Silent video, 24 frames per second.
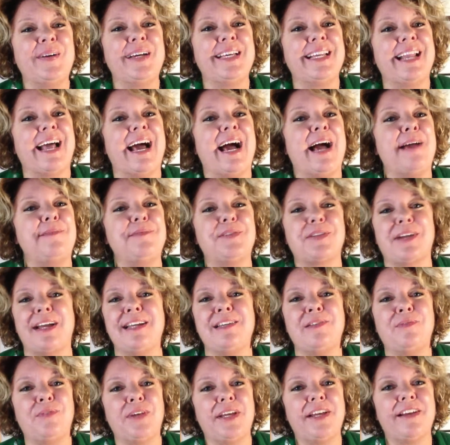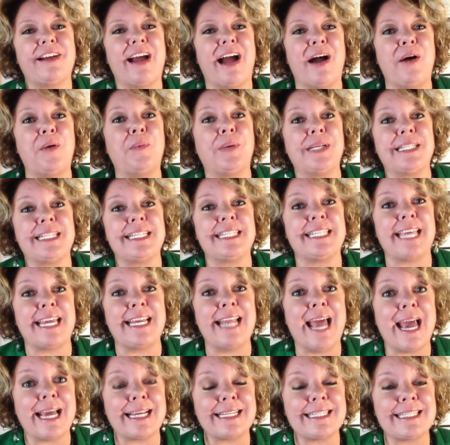when I'm trying to figure out what to say
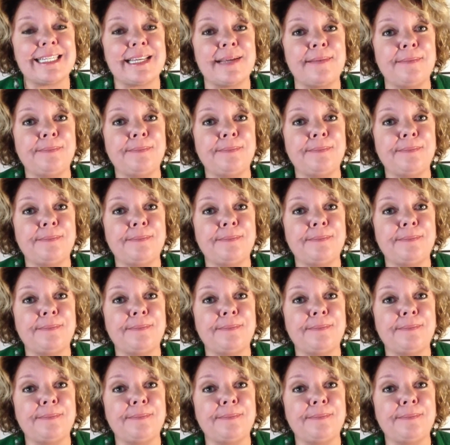next.